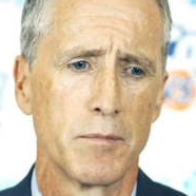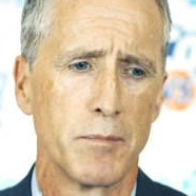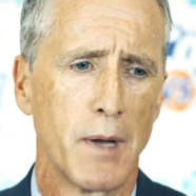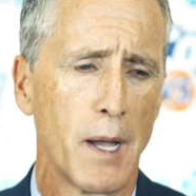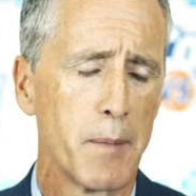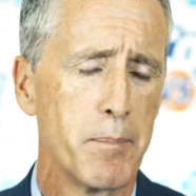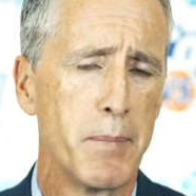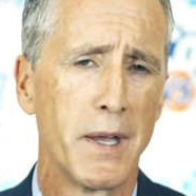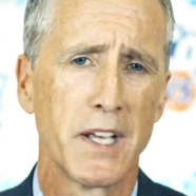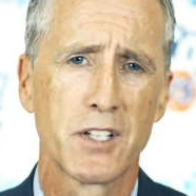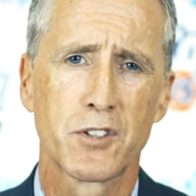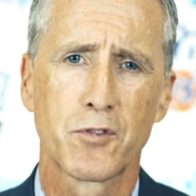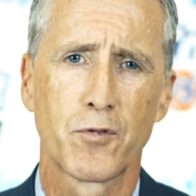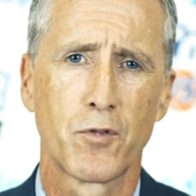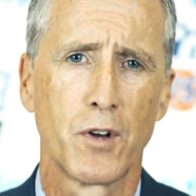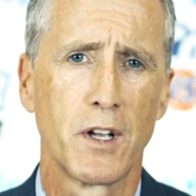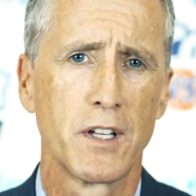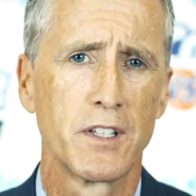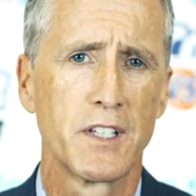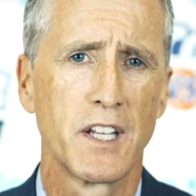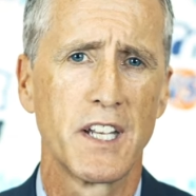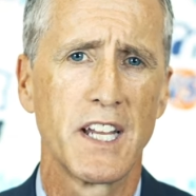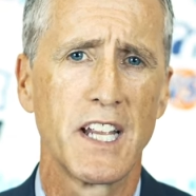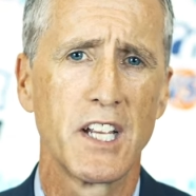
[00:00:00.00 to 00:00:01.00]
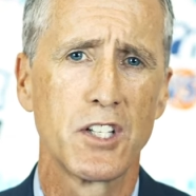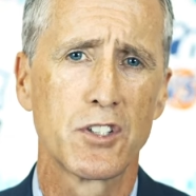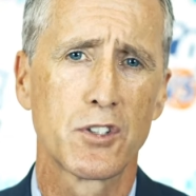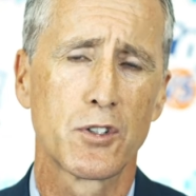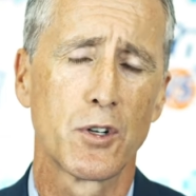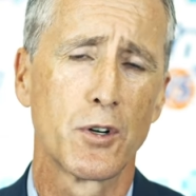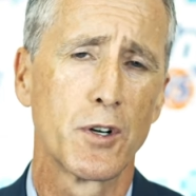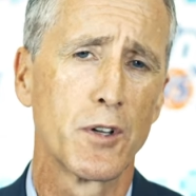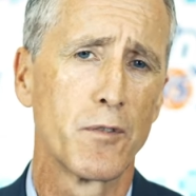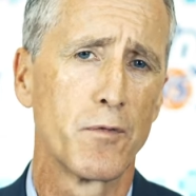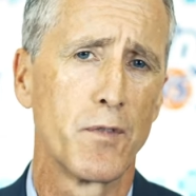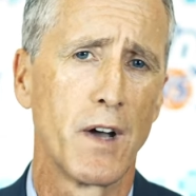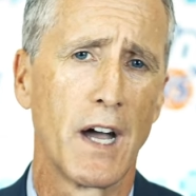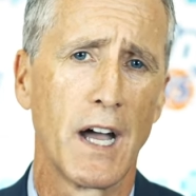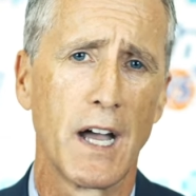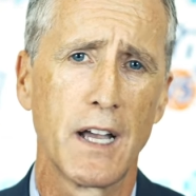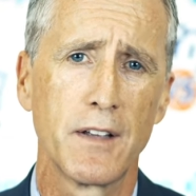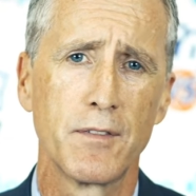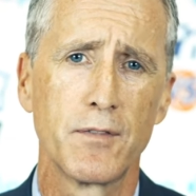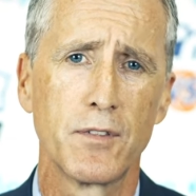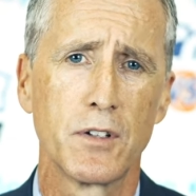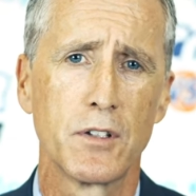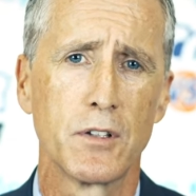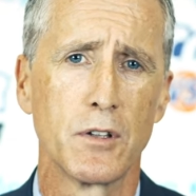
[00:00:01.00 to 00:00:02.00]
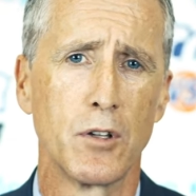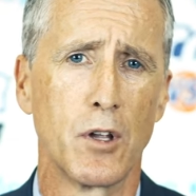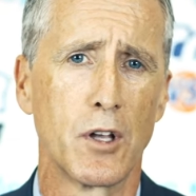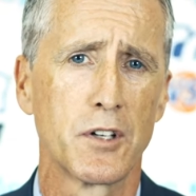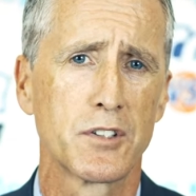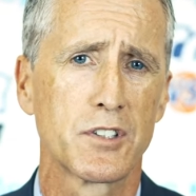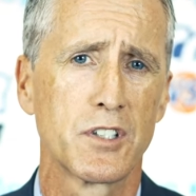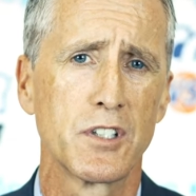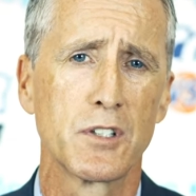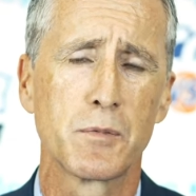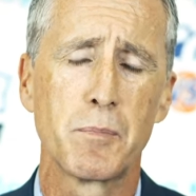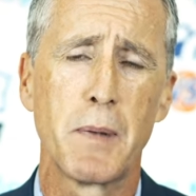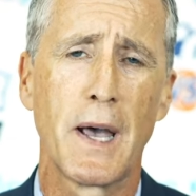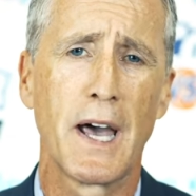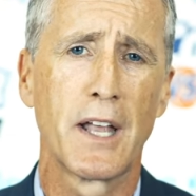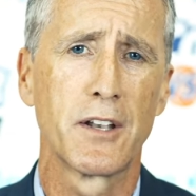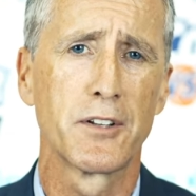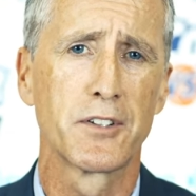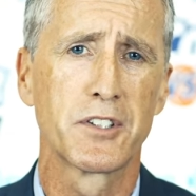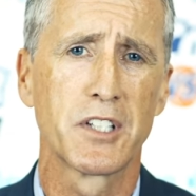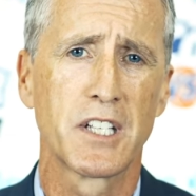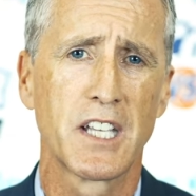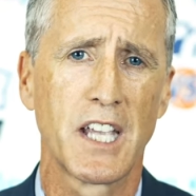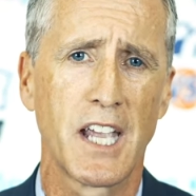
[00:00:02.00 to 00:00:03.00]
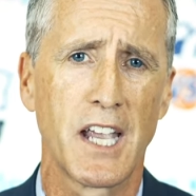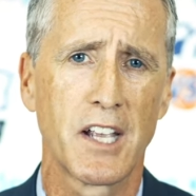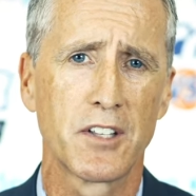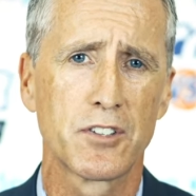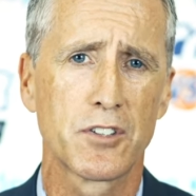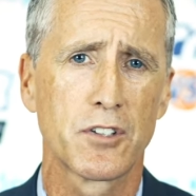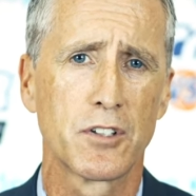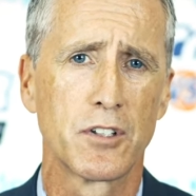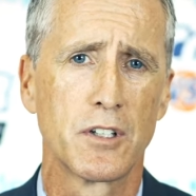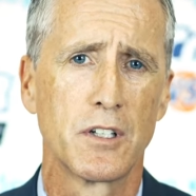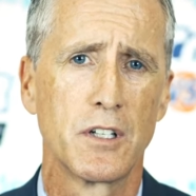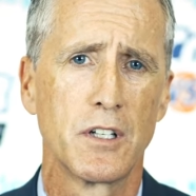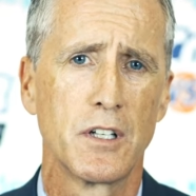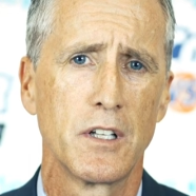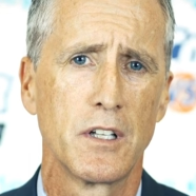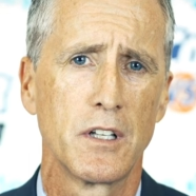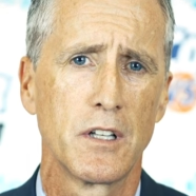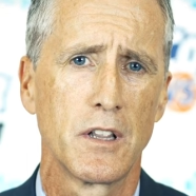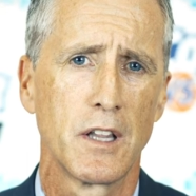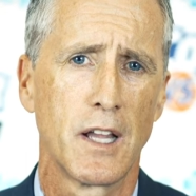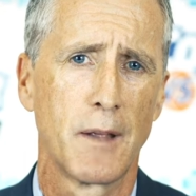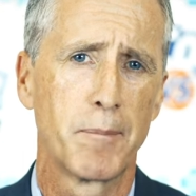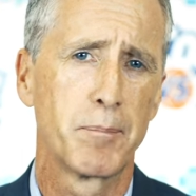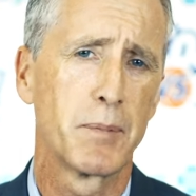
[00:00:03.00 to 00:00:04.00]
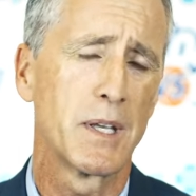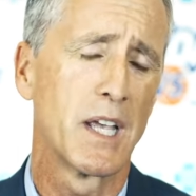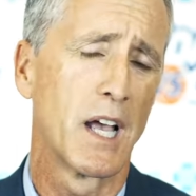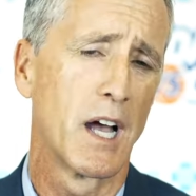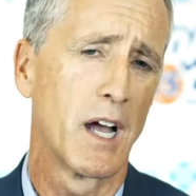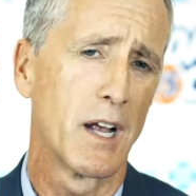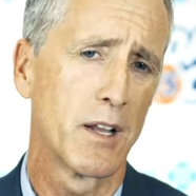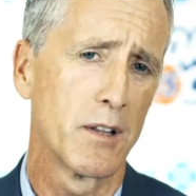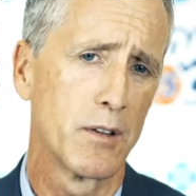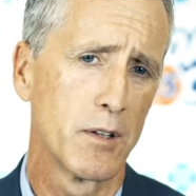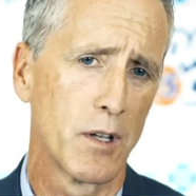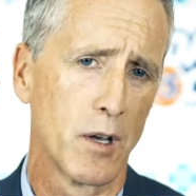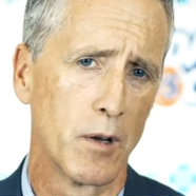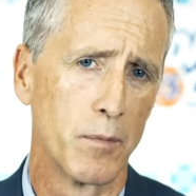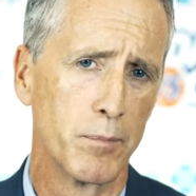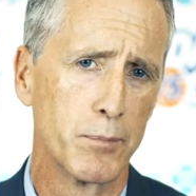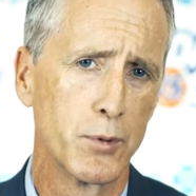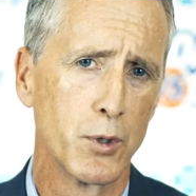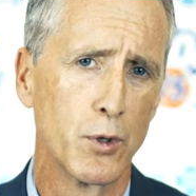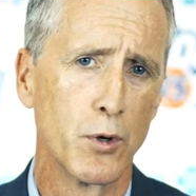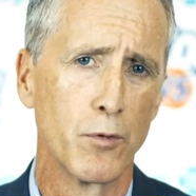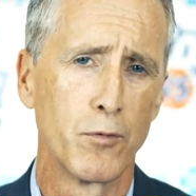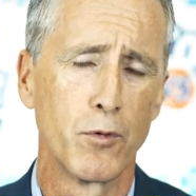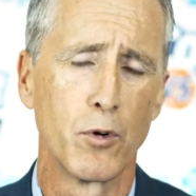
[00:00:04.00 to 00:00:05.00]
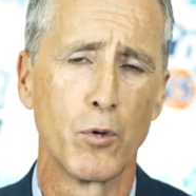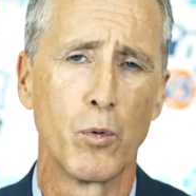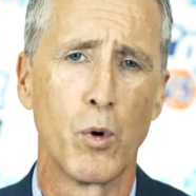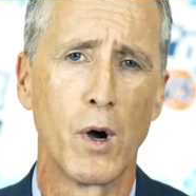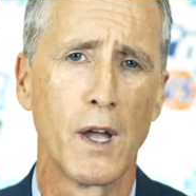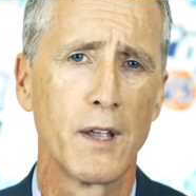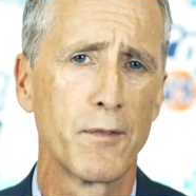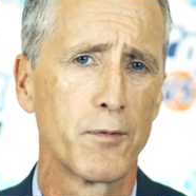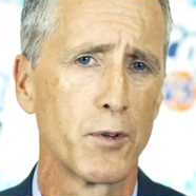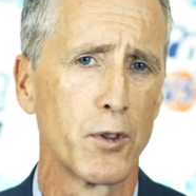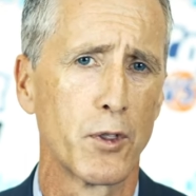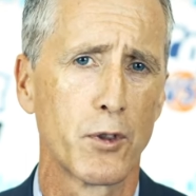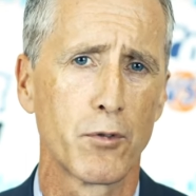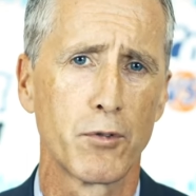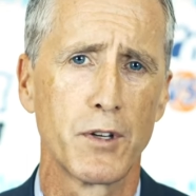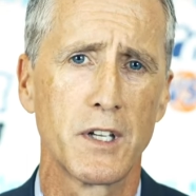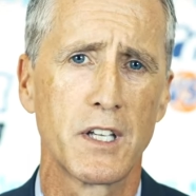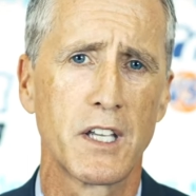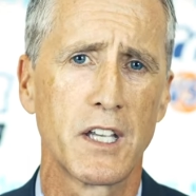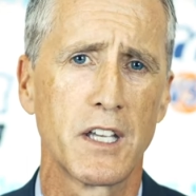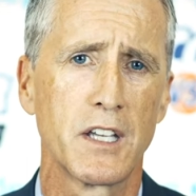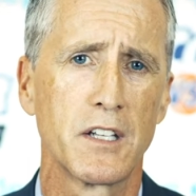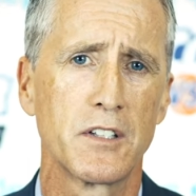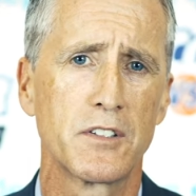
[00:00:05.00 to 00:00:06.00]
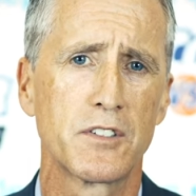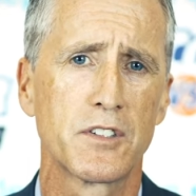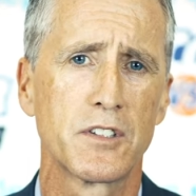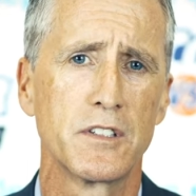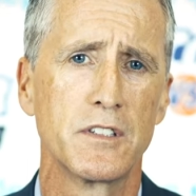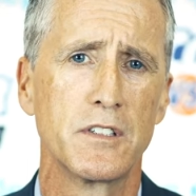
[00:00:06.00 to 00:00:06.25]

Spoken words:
My best friend at age 35 lost his battle to cancer, left behind a beautiful wife and three kids.